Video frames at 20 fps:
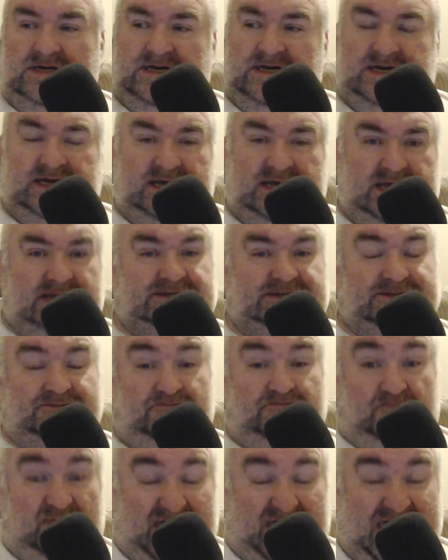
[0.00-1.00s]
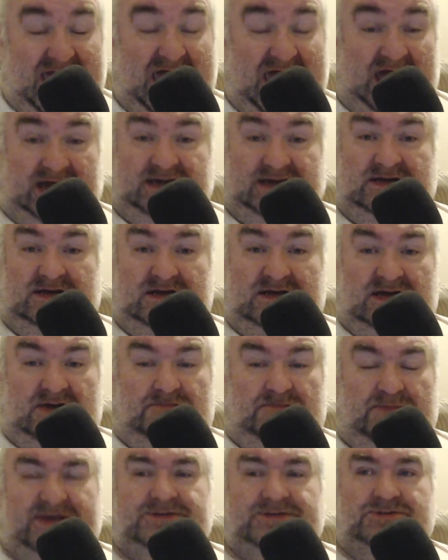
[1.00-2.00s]
It's bad.
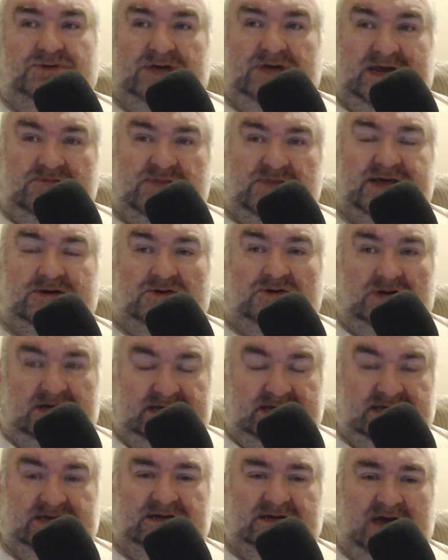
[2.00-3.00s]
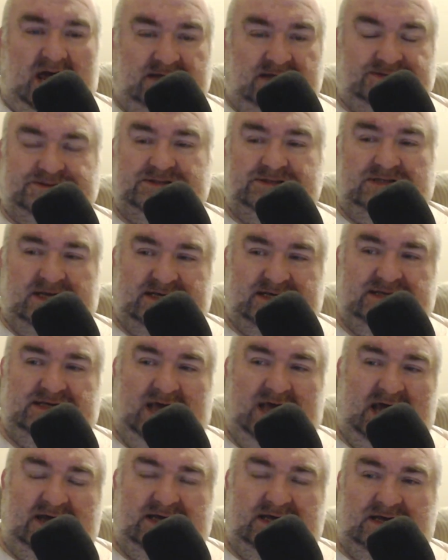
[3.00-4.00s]
Pixel Game Maker, again, I feel like,
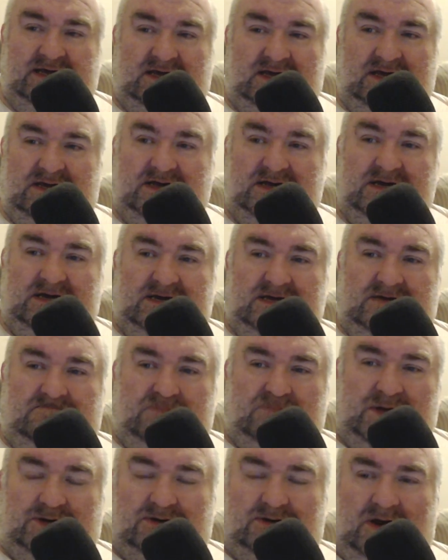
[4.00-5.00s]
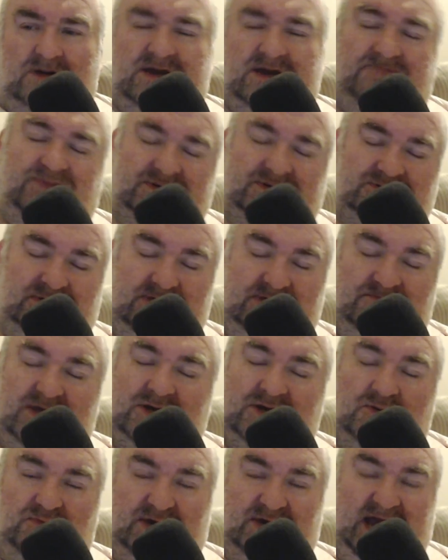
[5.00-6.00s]
yeah, they're or not Pixel Game
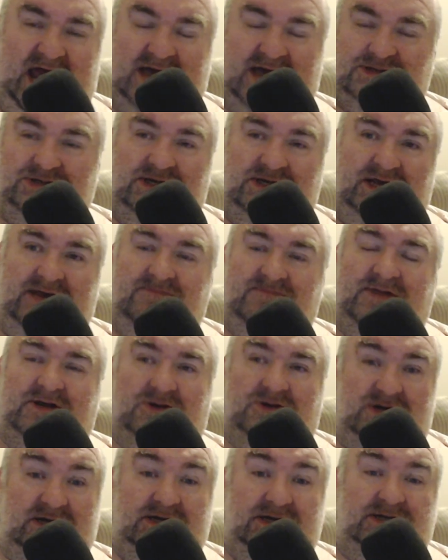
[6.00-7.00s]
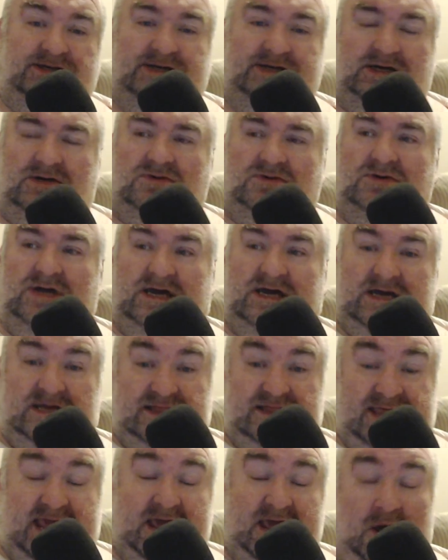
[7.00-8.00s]
Maker, but Action Game Maker and Godot,
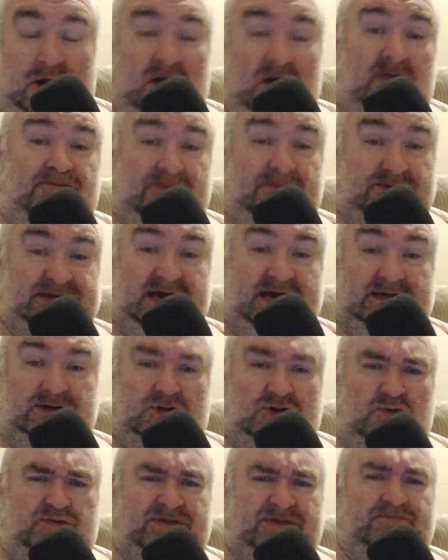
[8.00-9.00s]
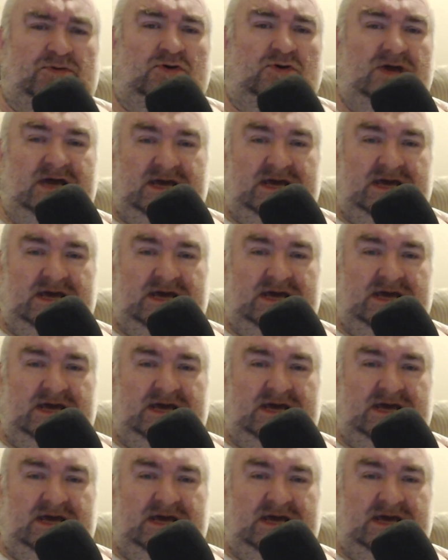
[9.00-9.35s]
they are for technical people.